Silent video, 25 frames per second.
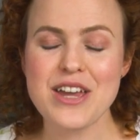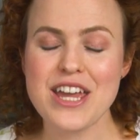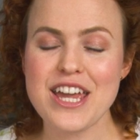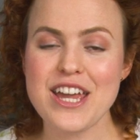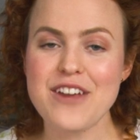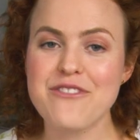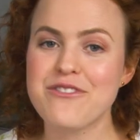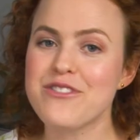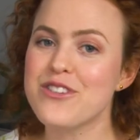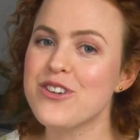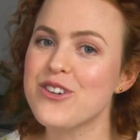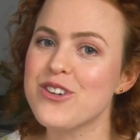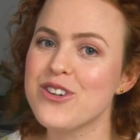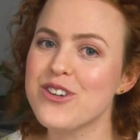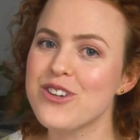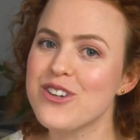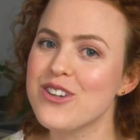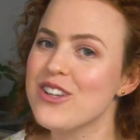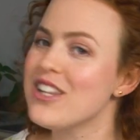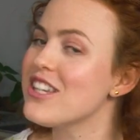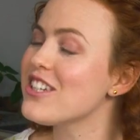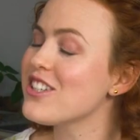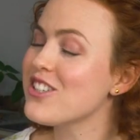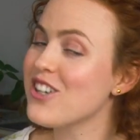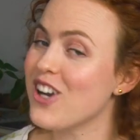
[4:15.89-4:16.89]
If you
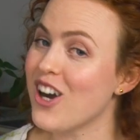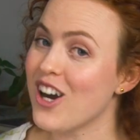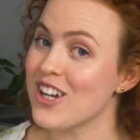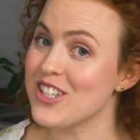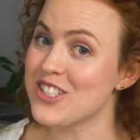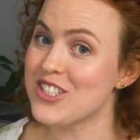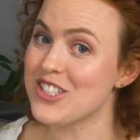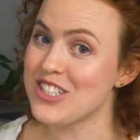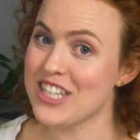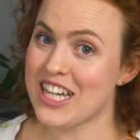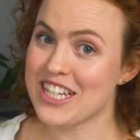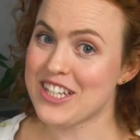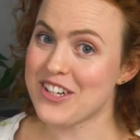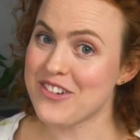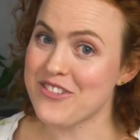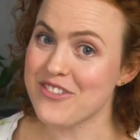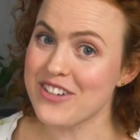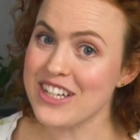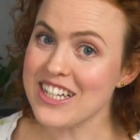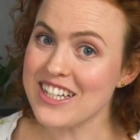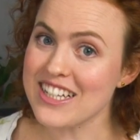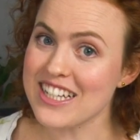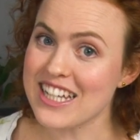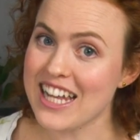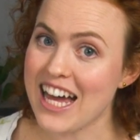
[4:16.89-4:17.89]
can't do that in
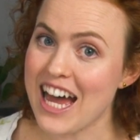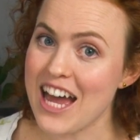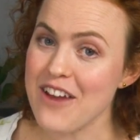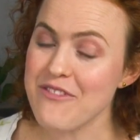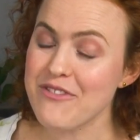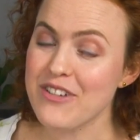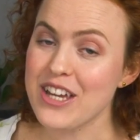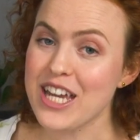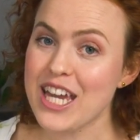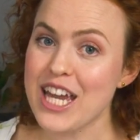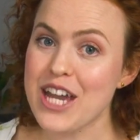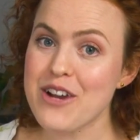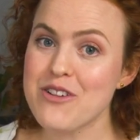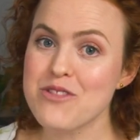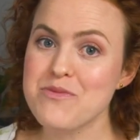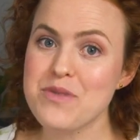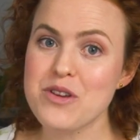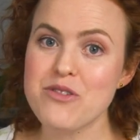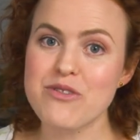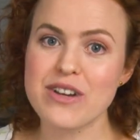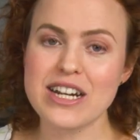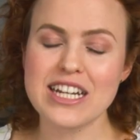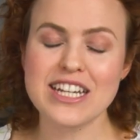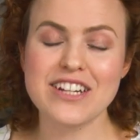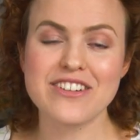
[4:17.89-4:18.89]
real life, it would
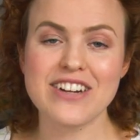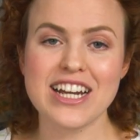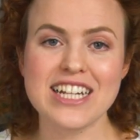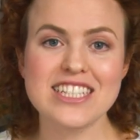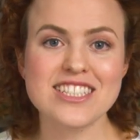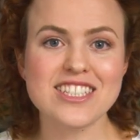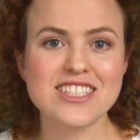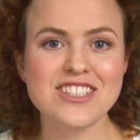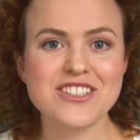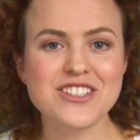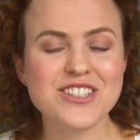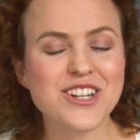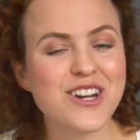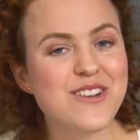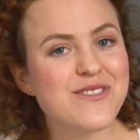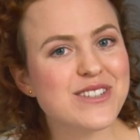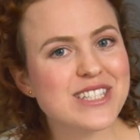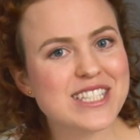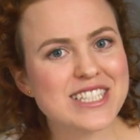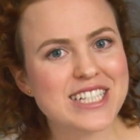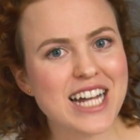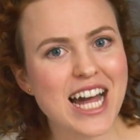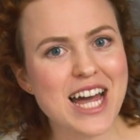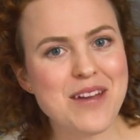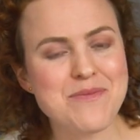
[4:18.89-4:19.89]
be really great to do it over
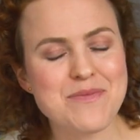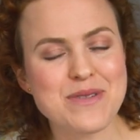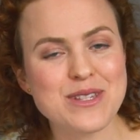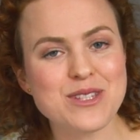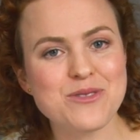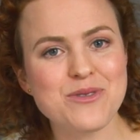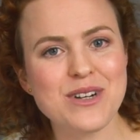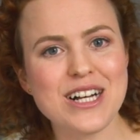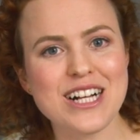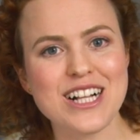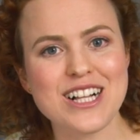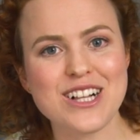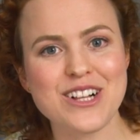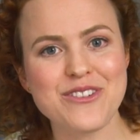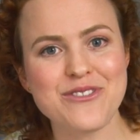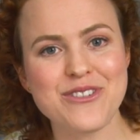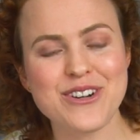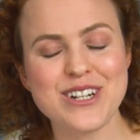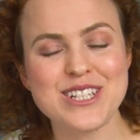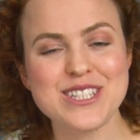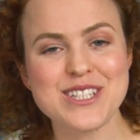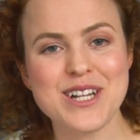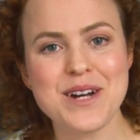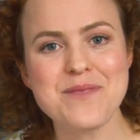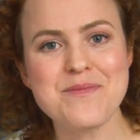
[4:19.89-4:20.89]
Skype as well. For
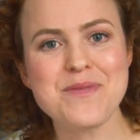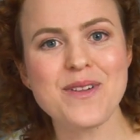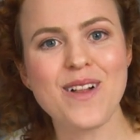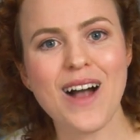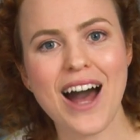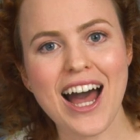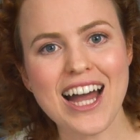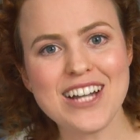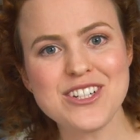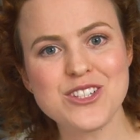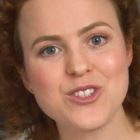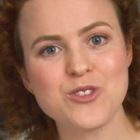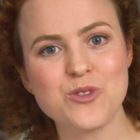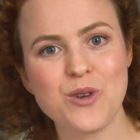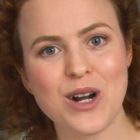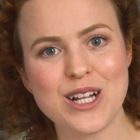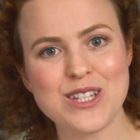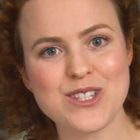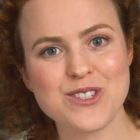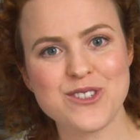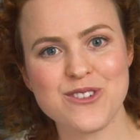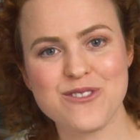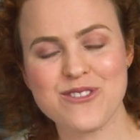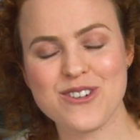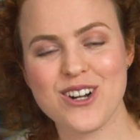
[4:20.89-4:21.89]
example, I do
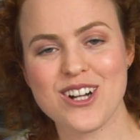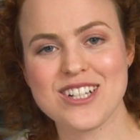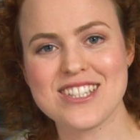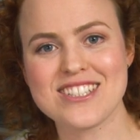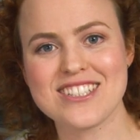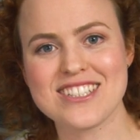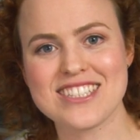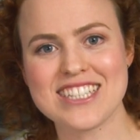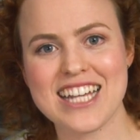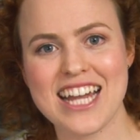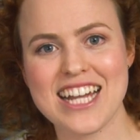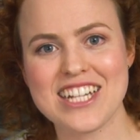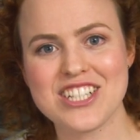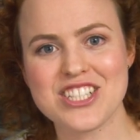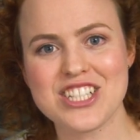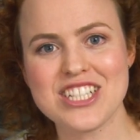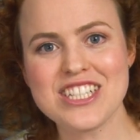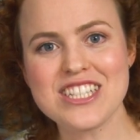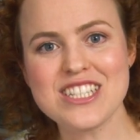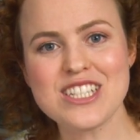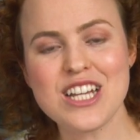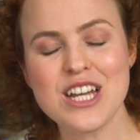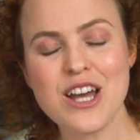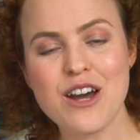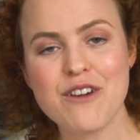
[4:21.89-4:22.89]
once off
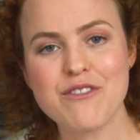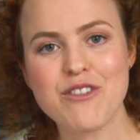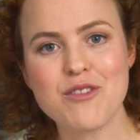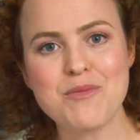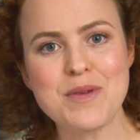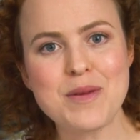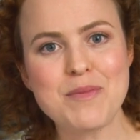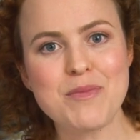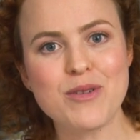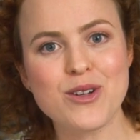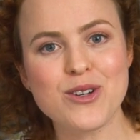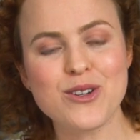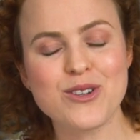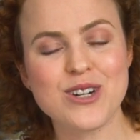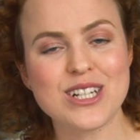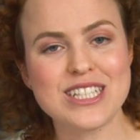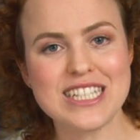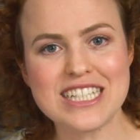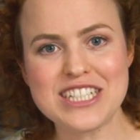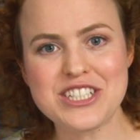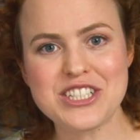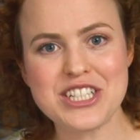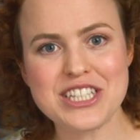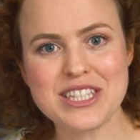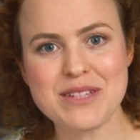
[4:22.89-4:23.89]
consultations for people who are
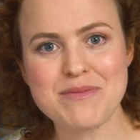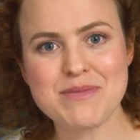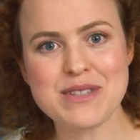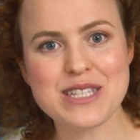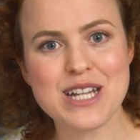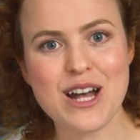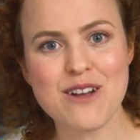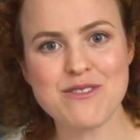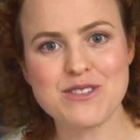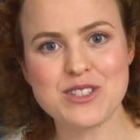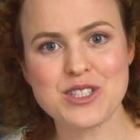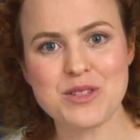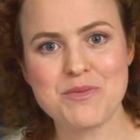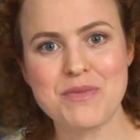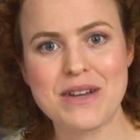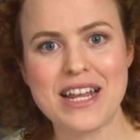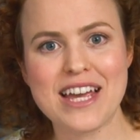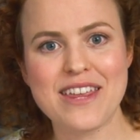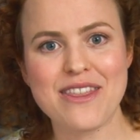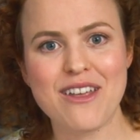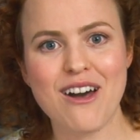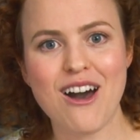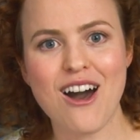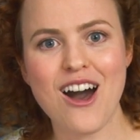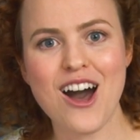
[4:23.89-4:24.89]
teaching themselves to
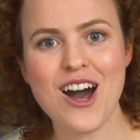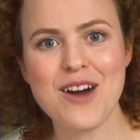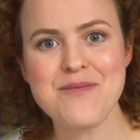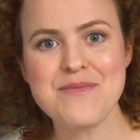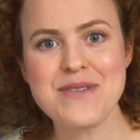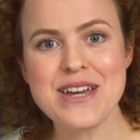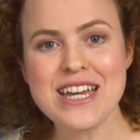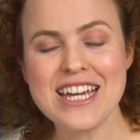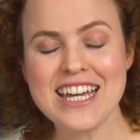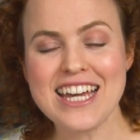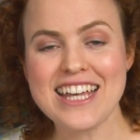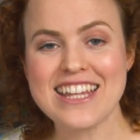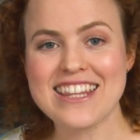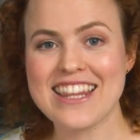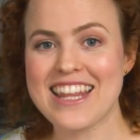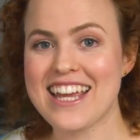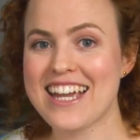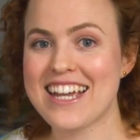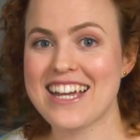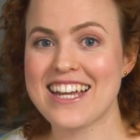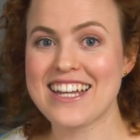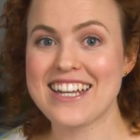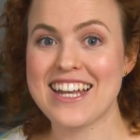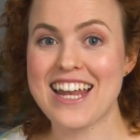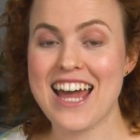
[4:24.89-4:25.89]
play the harp. They
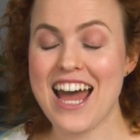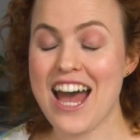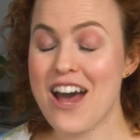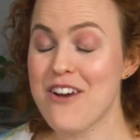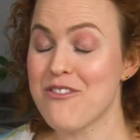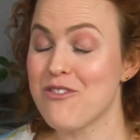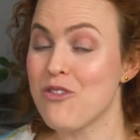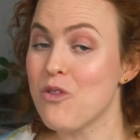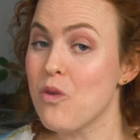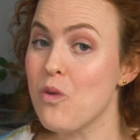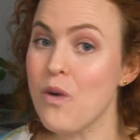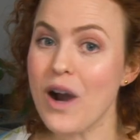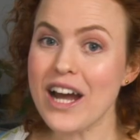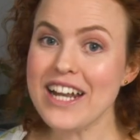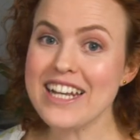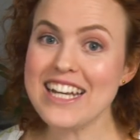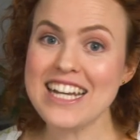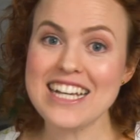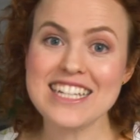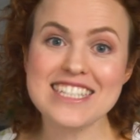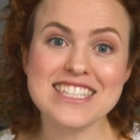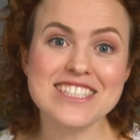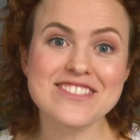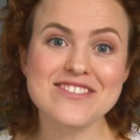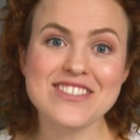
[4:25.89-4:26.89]
can have one
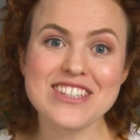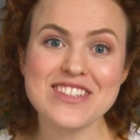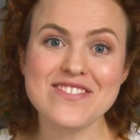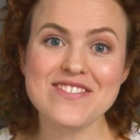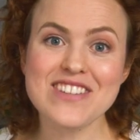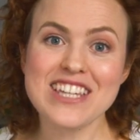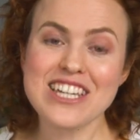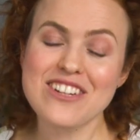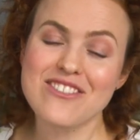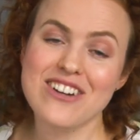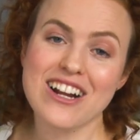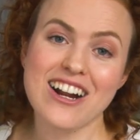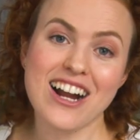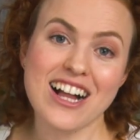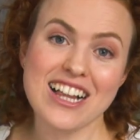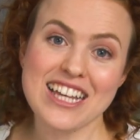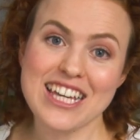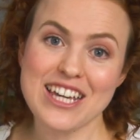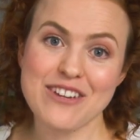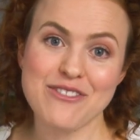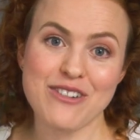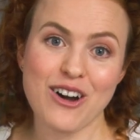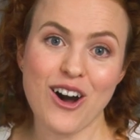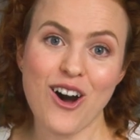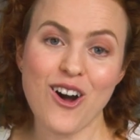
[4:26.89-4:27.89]
lesson with me where I'll
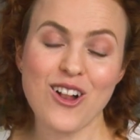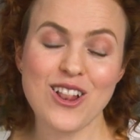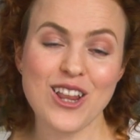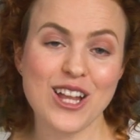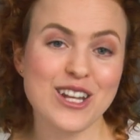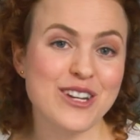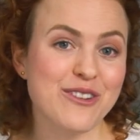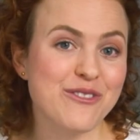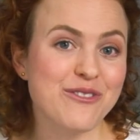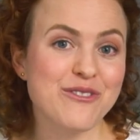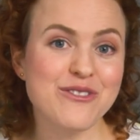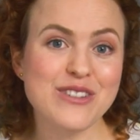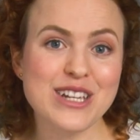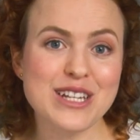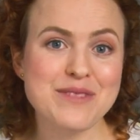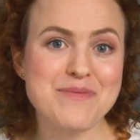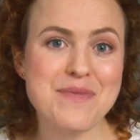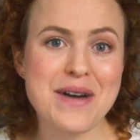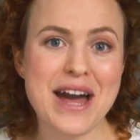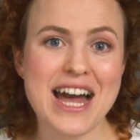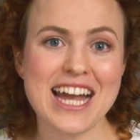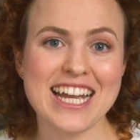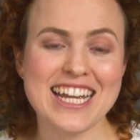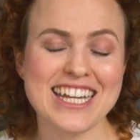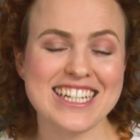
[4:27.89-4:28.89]
give a whole lot of
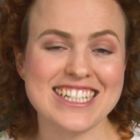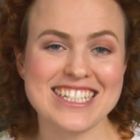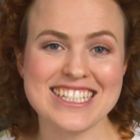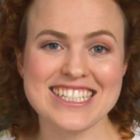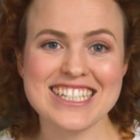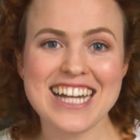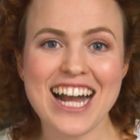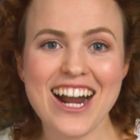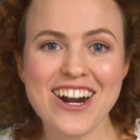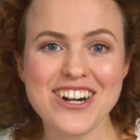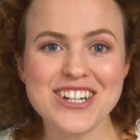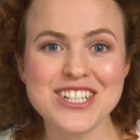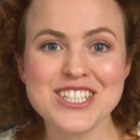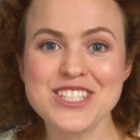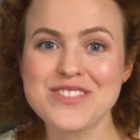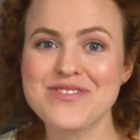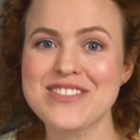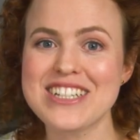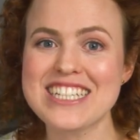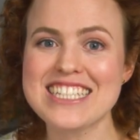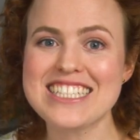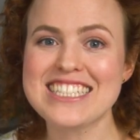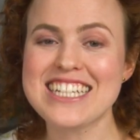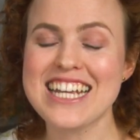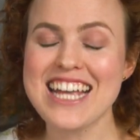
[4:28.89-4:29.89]
feedback and
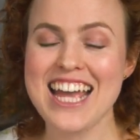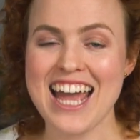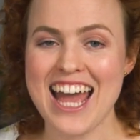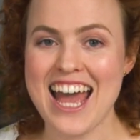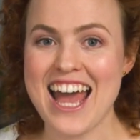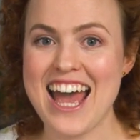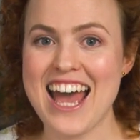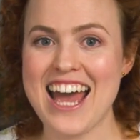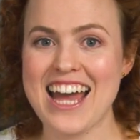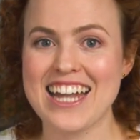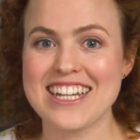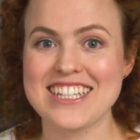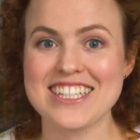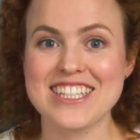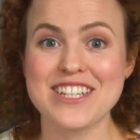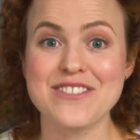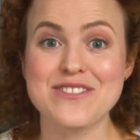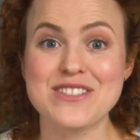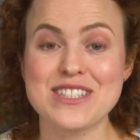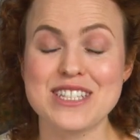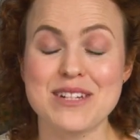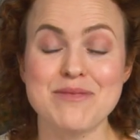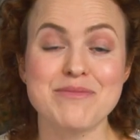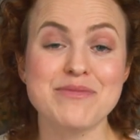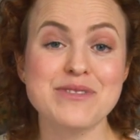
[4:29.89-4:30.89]
encouragement and give
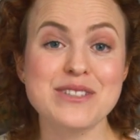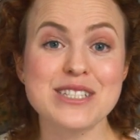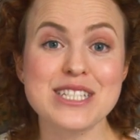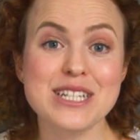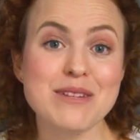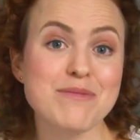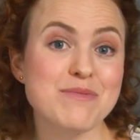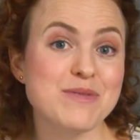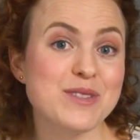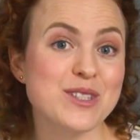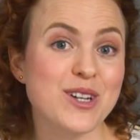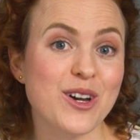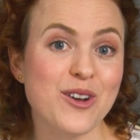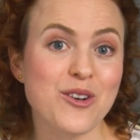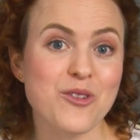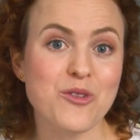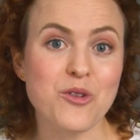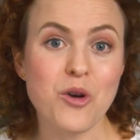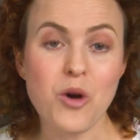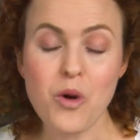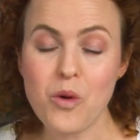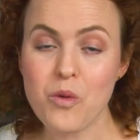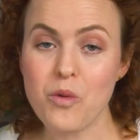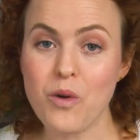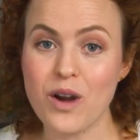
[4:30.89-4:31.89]
some tips on
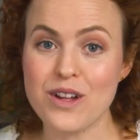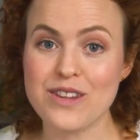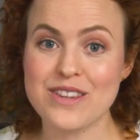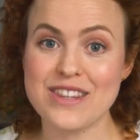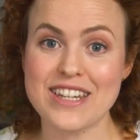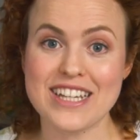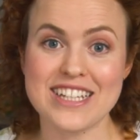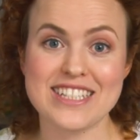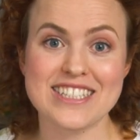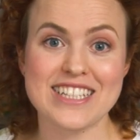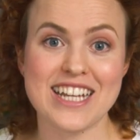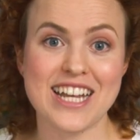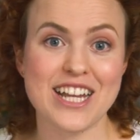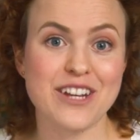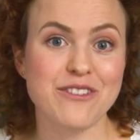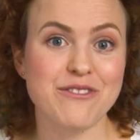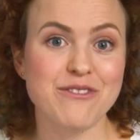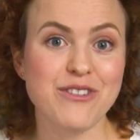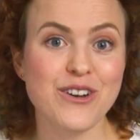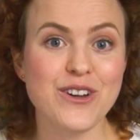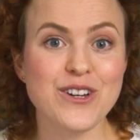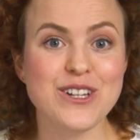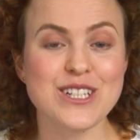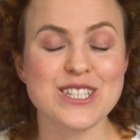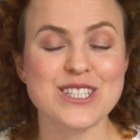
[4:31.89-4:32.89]
what things they can
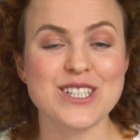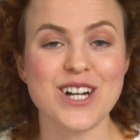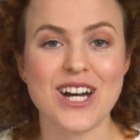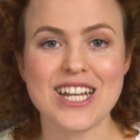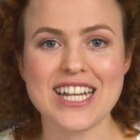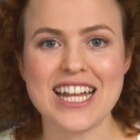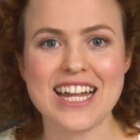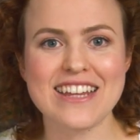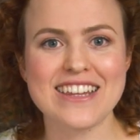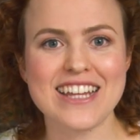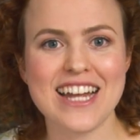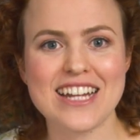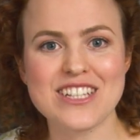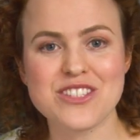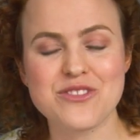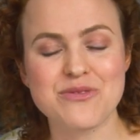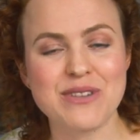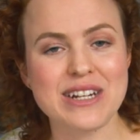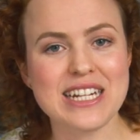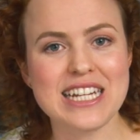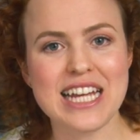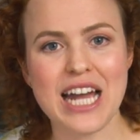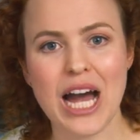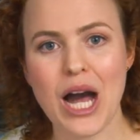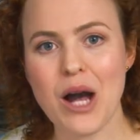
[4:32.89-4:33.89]
focus on. And that's
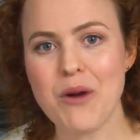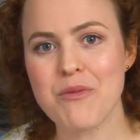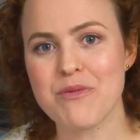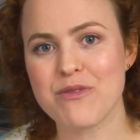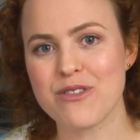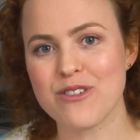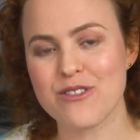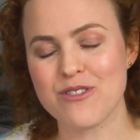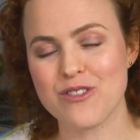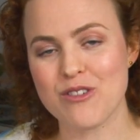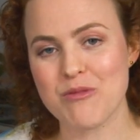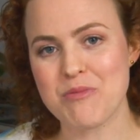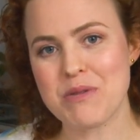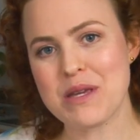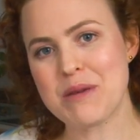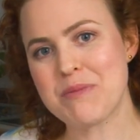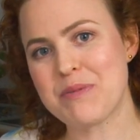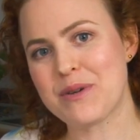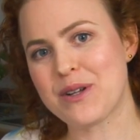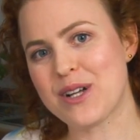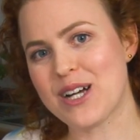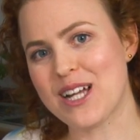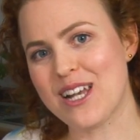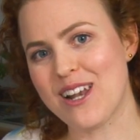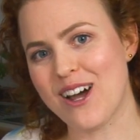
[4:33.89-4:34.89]
really helpful for
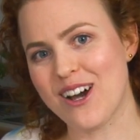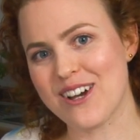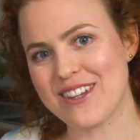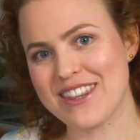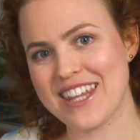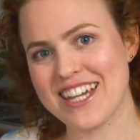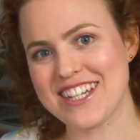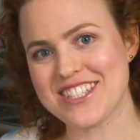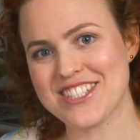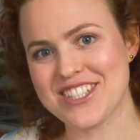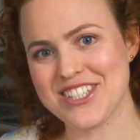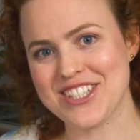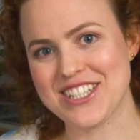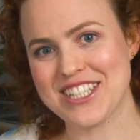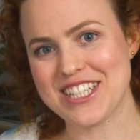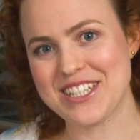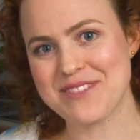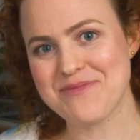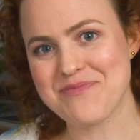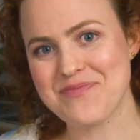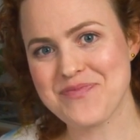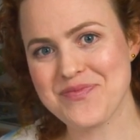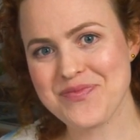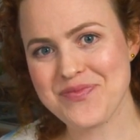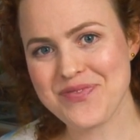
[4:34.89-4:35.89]
people along their journey.